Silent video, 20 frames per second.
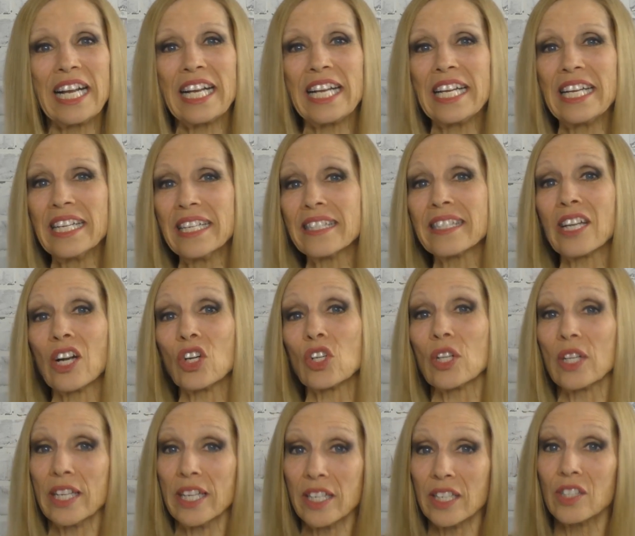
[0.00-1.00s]
He is our
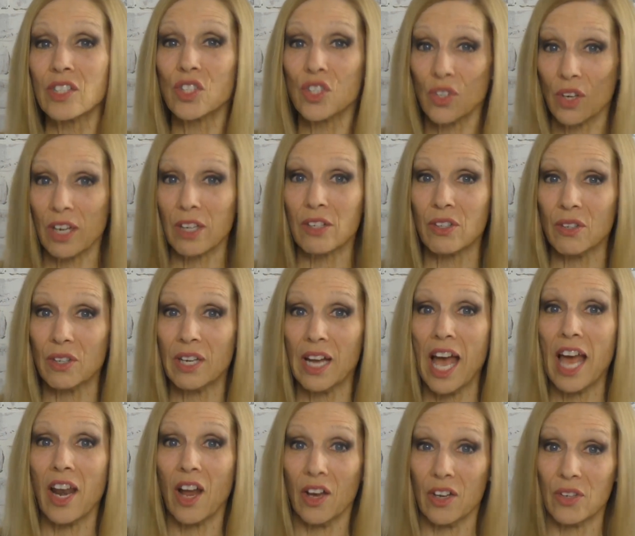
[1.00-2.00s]
lead instructor
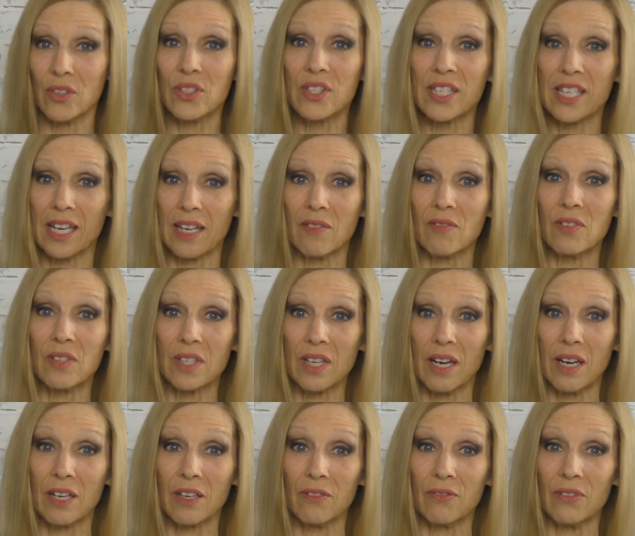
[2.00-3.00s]
at Understand
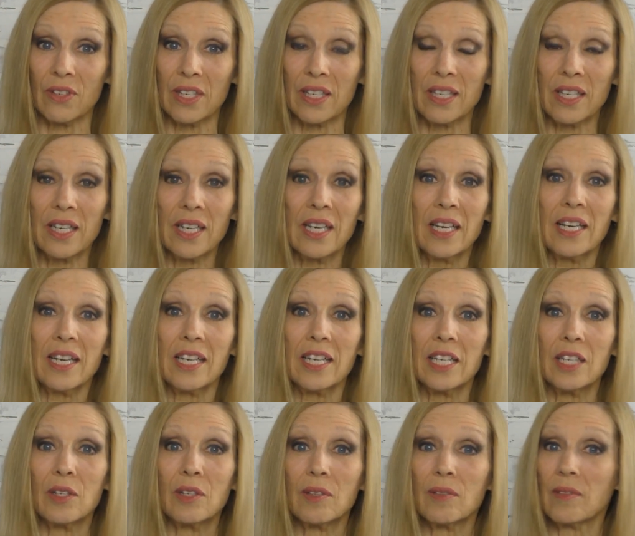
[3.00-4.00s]
Photography.
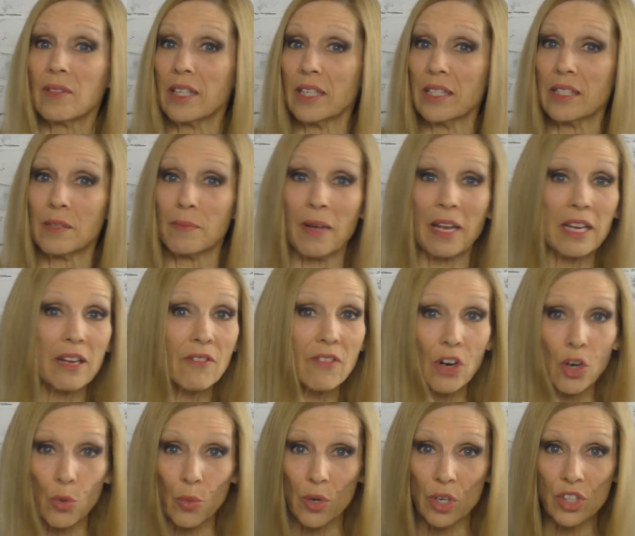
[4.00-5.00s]
He leads many of
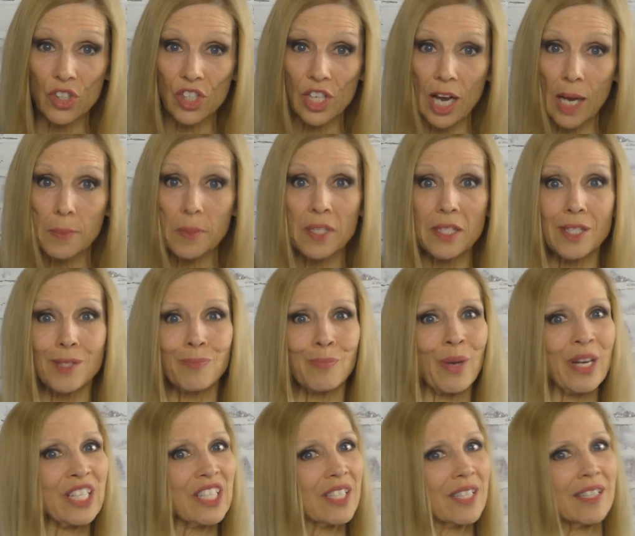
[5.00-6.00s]
our workshops,
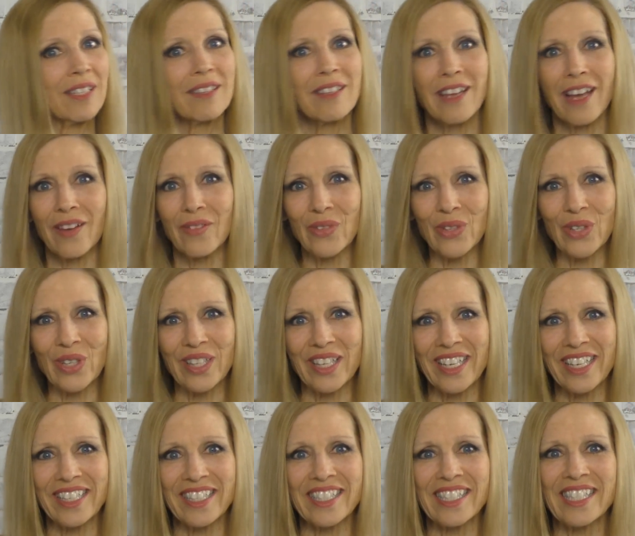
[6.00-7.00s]
especially in the
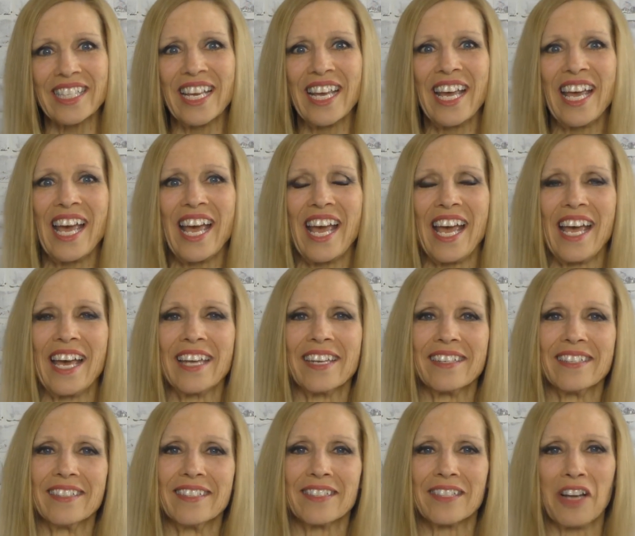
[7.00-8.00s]
Everglades,
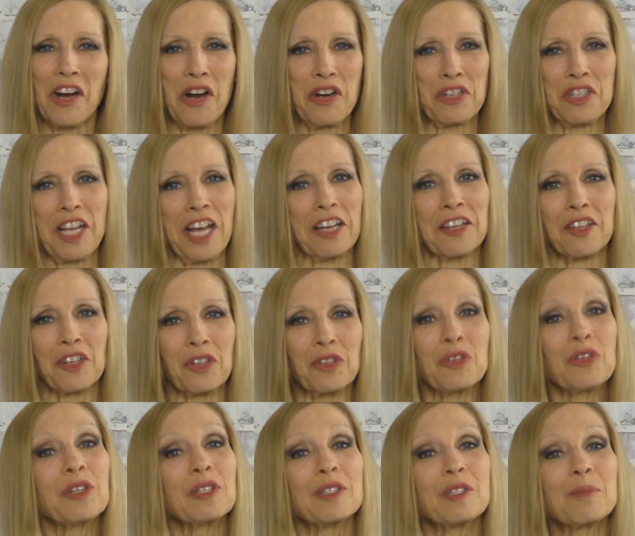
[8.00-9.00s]
and is our
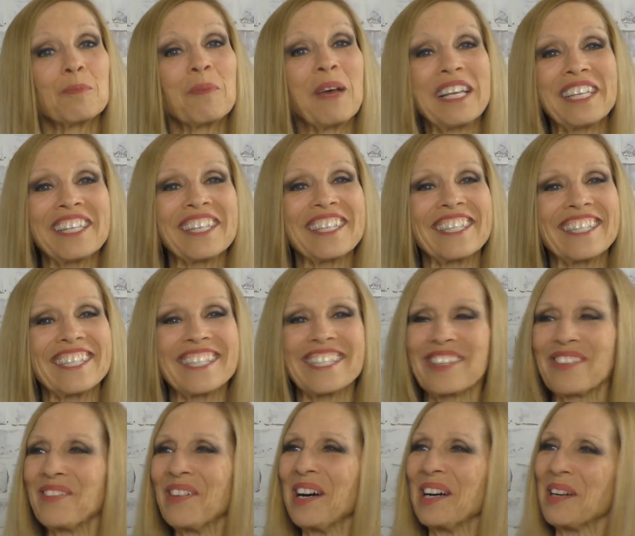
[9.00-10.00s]
technical specialist.
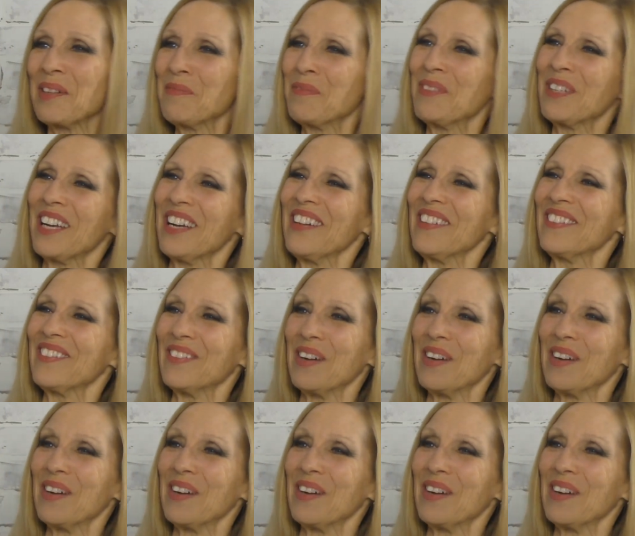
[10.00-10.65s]
So welcome, Joe.